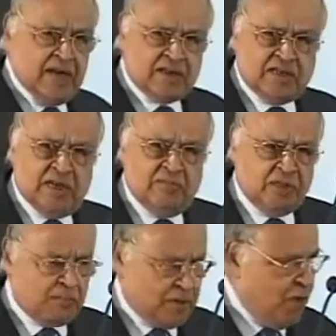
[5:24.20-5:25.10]
the mayor
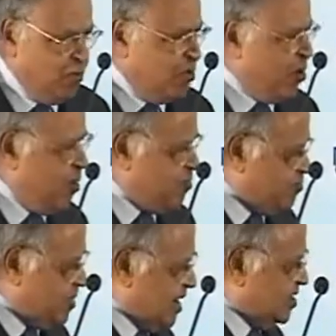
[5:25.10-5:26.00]
say with the proud,
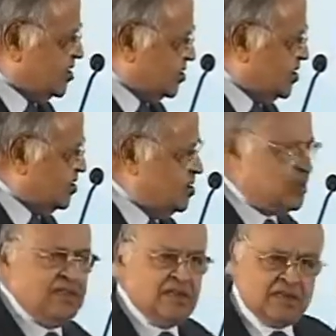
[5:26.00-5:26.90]
my
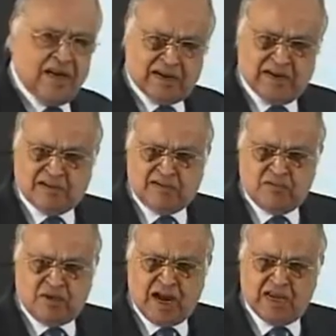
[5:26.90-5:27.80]
district, this is the
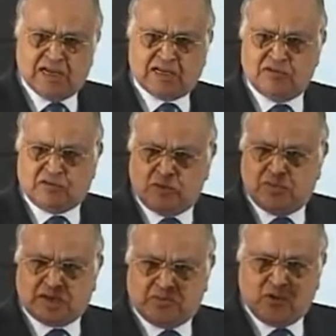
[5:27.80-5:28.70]
target. I
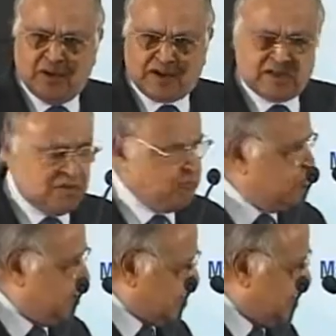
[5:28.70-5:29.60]
achieved so much foreign
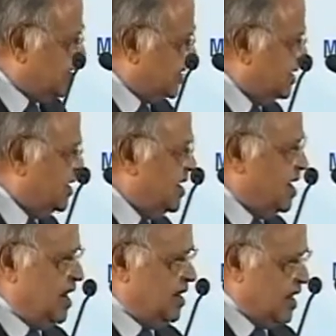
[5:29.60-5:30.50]
exchange for my
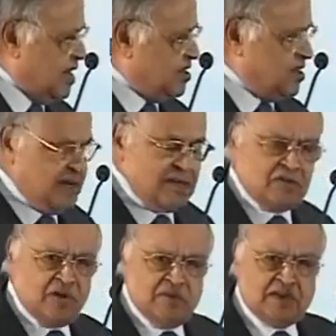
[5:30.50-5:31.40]
country, and I
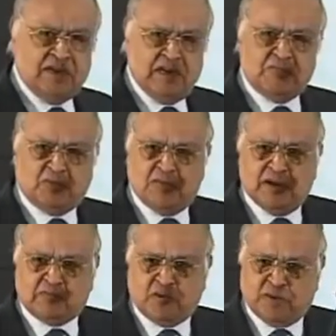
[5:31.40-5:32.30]
generate so much
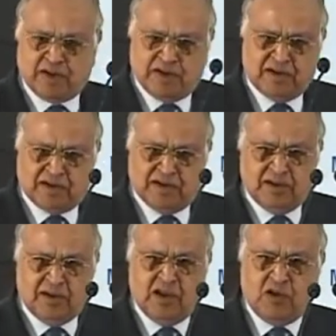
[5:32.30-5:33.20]
employment for my
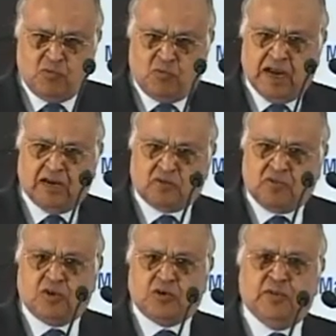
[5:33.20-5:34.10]
country.
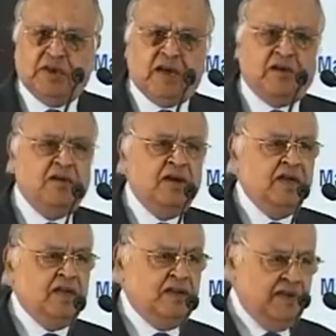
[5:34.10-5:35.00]
Why should not we
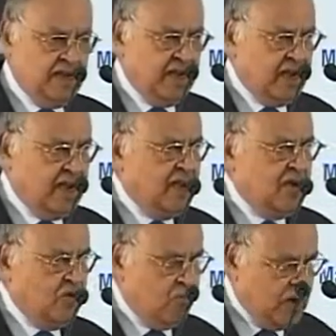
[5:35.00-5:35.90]
have in
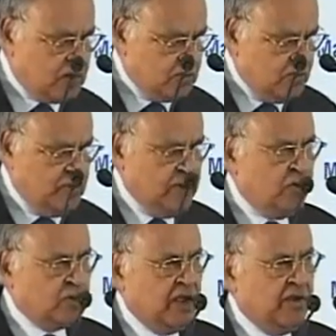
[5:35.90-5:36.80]
India? Why
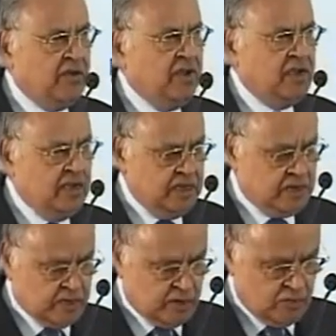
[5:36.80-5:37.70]
should we not have
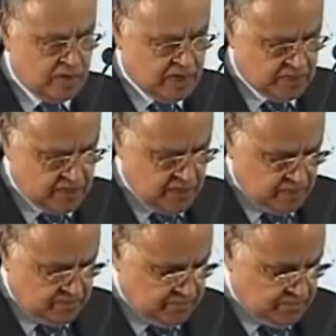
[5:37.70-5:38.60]
in the state of
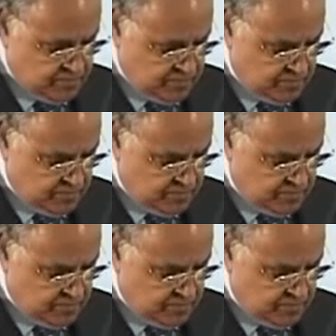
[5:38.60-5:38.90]
Maharashtra?